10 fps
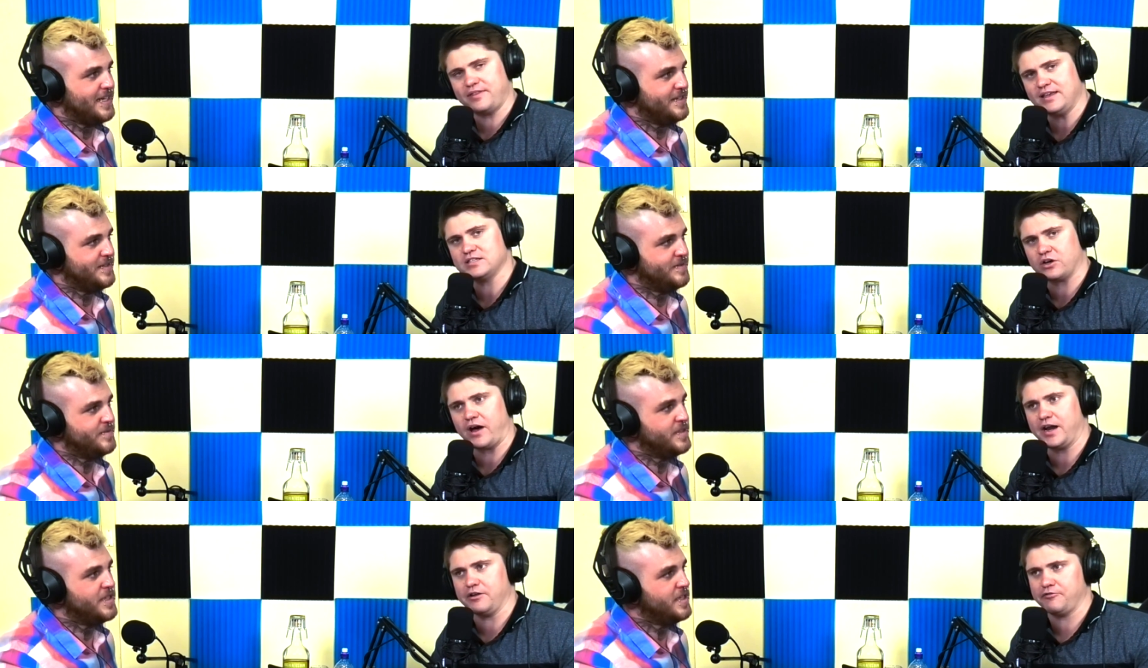Speaker 1: for these
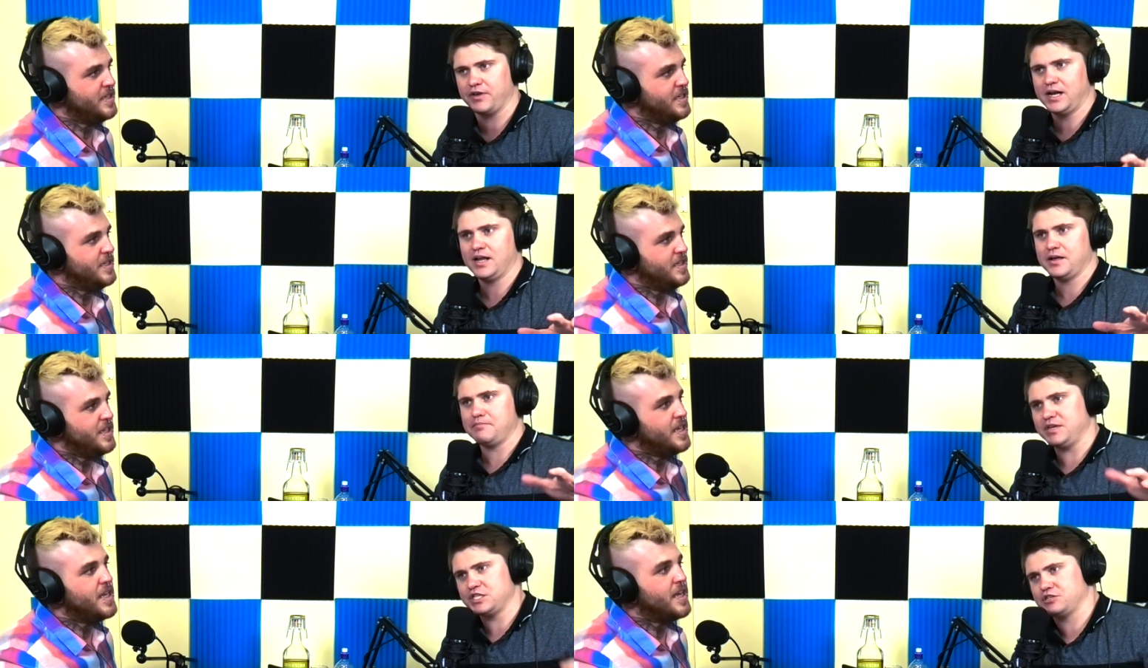kind of
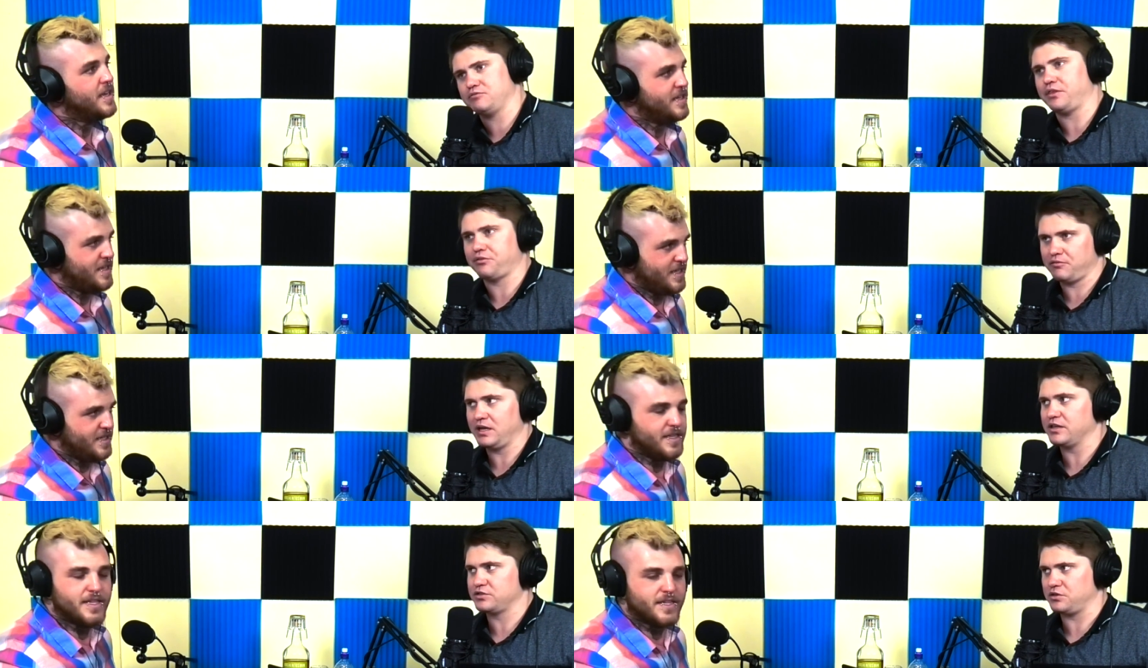mystery
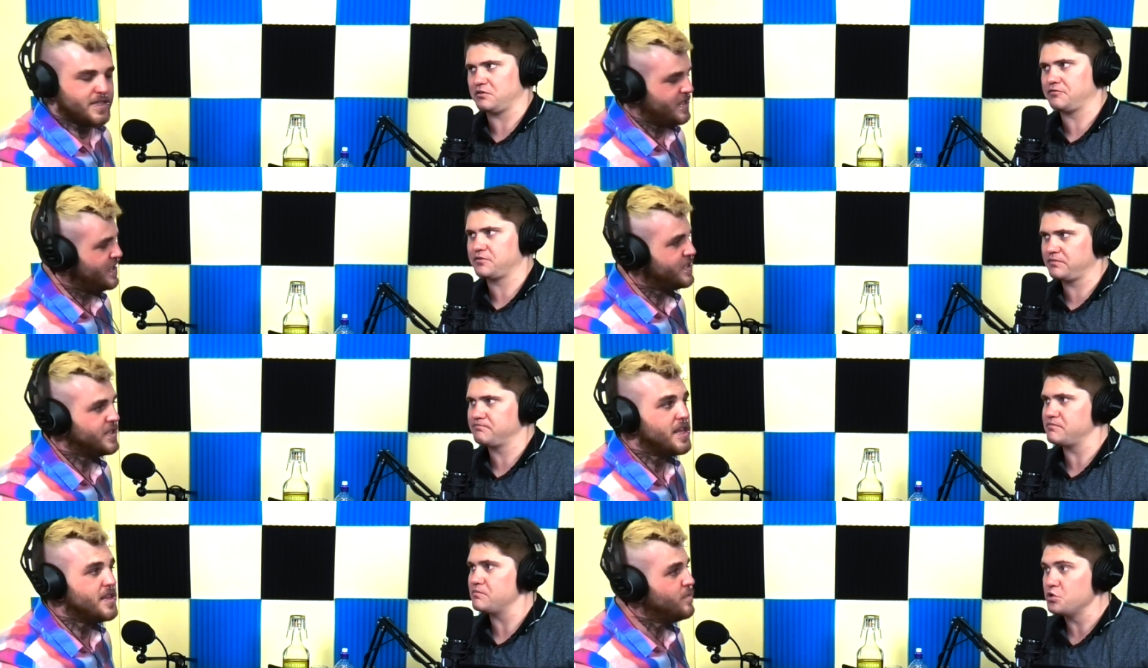thriller sort of
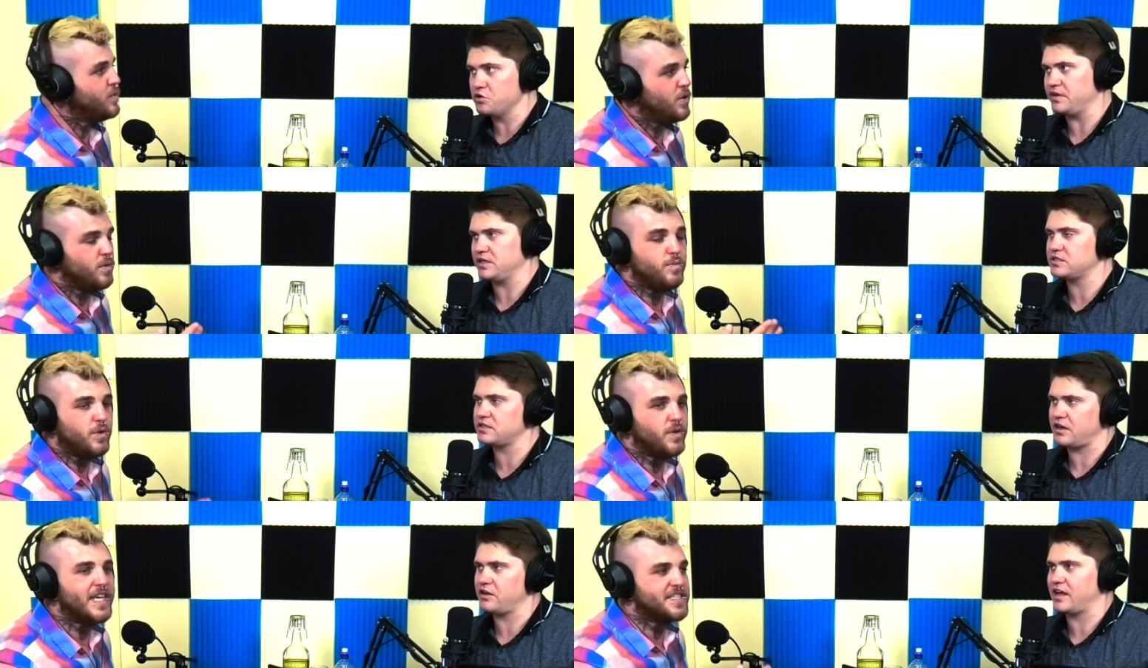movies.
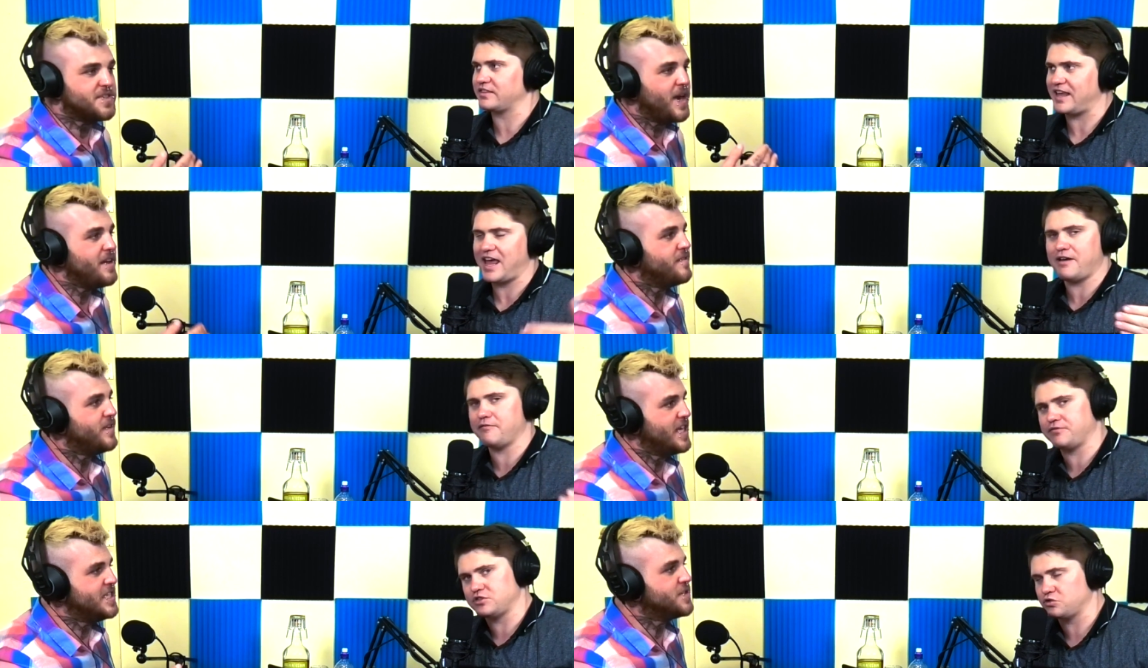Well, well, you know, he's like great have
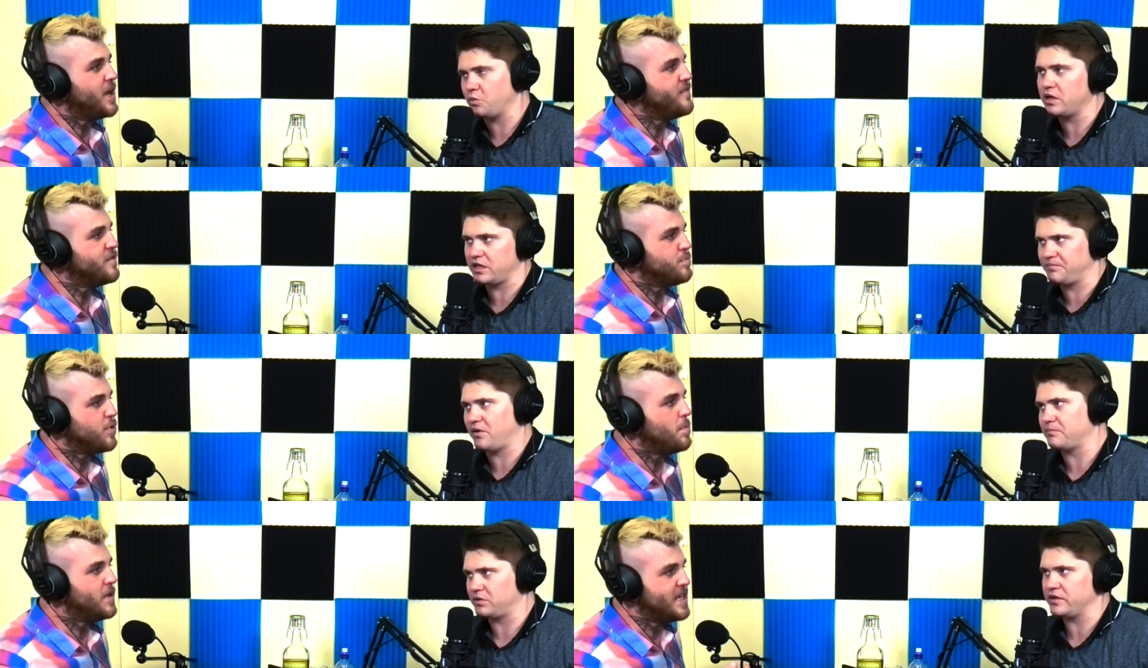for, he's great for
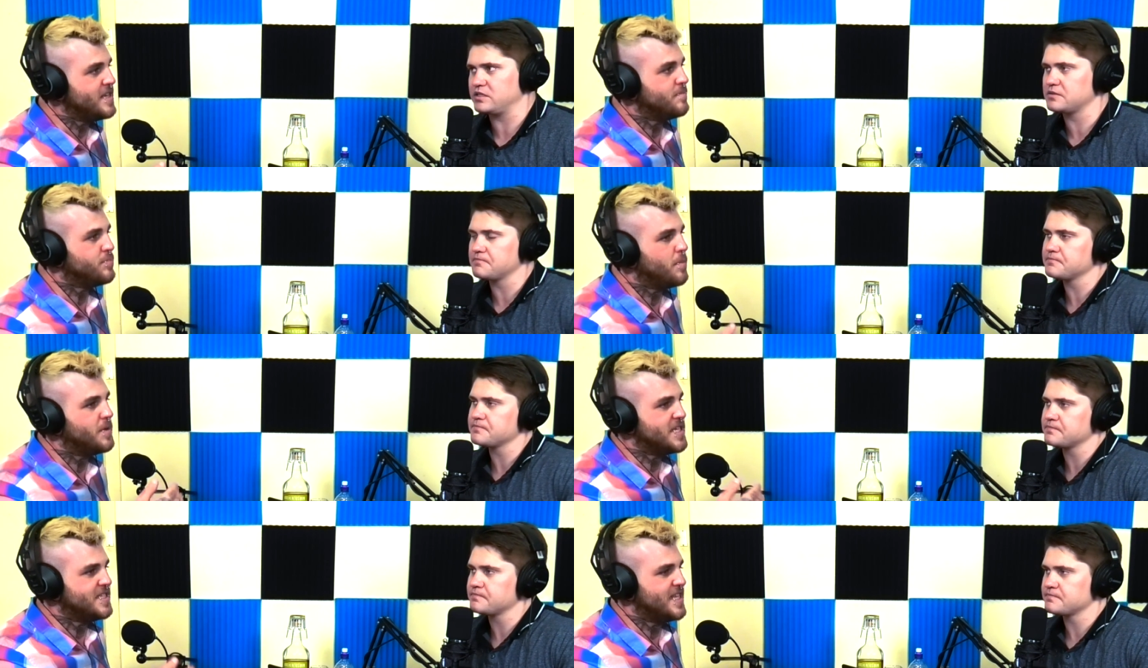property,
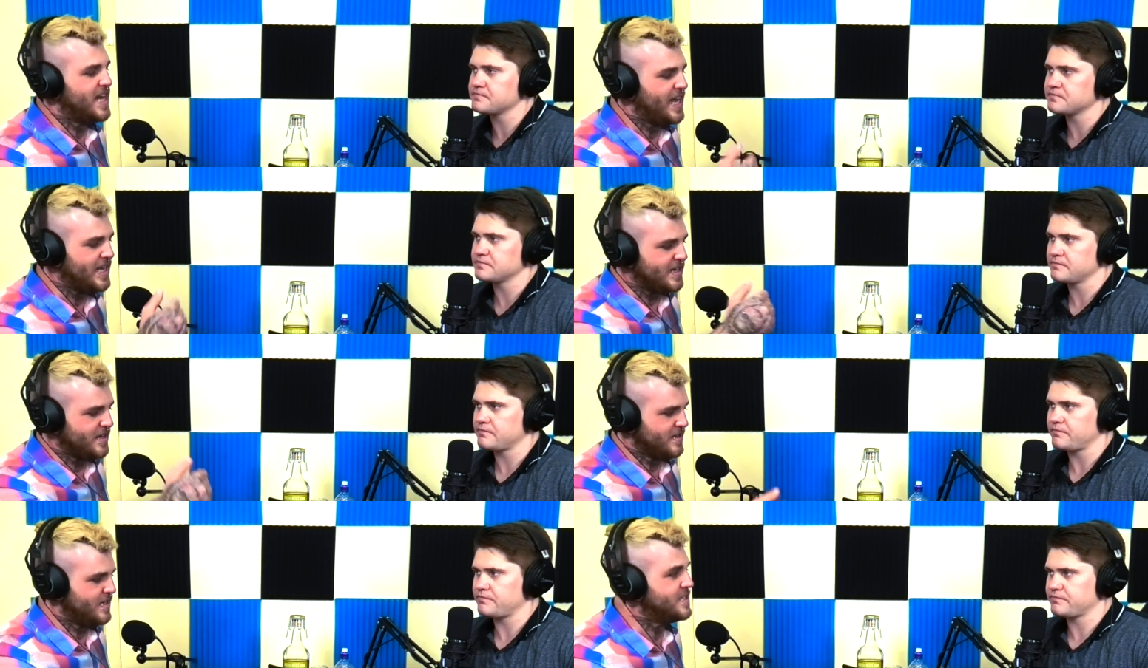
Speaker 2: properties that
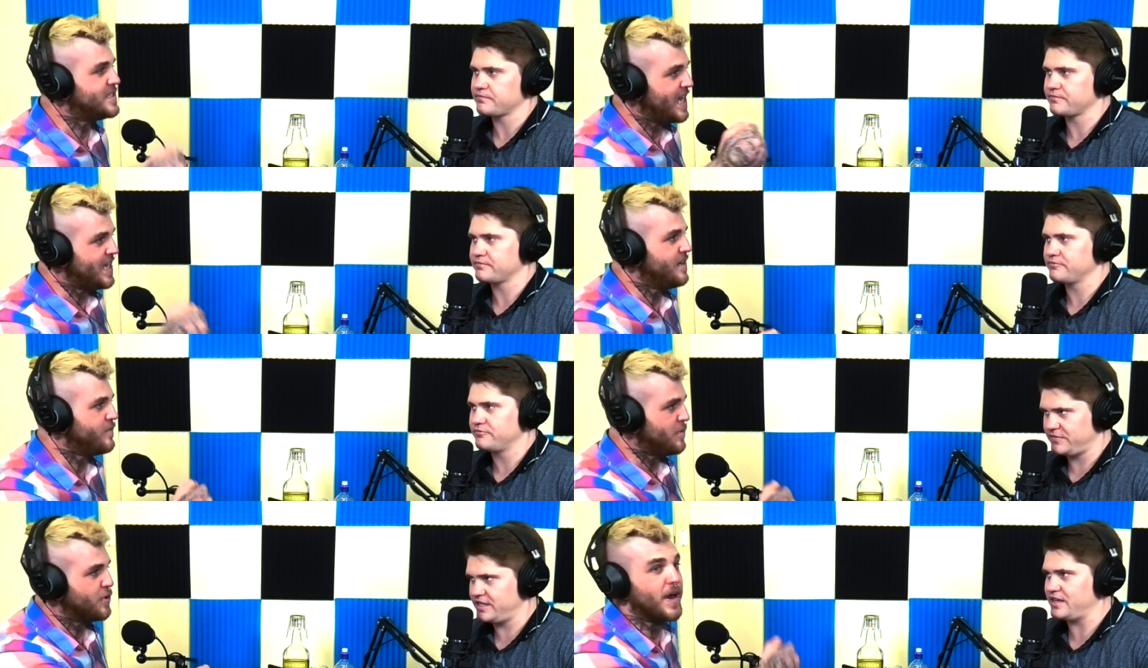he is taking
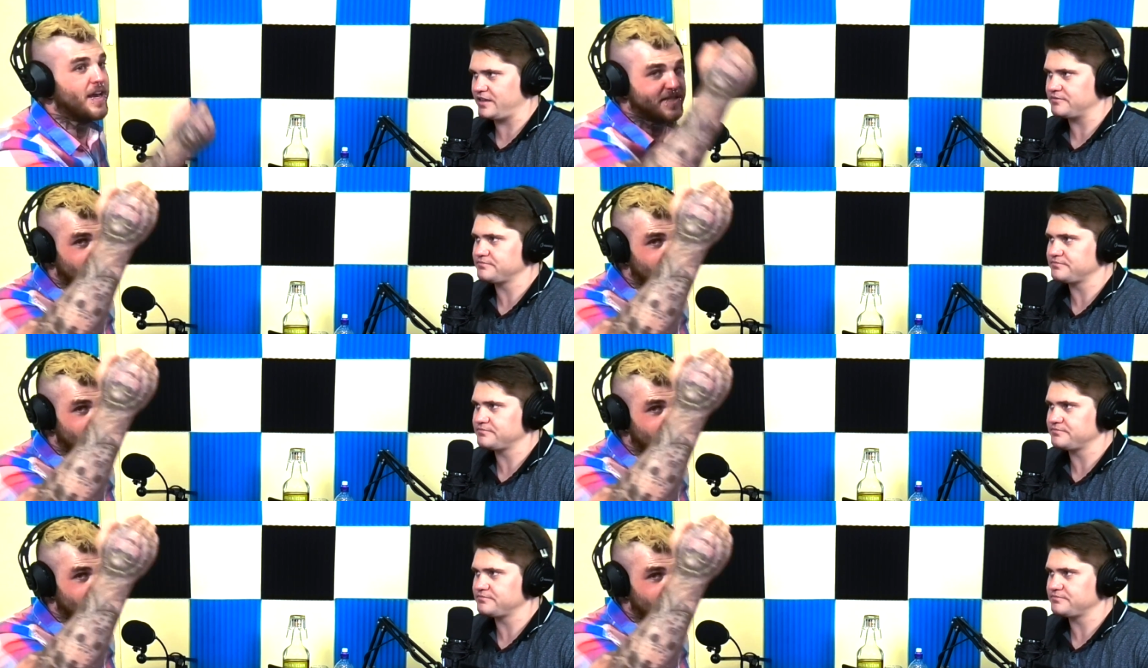from the yeah. ground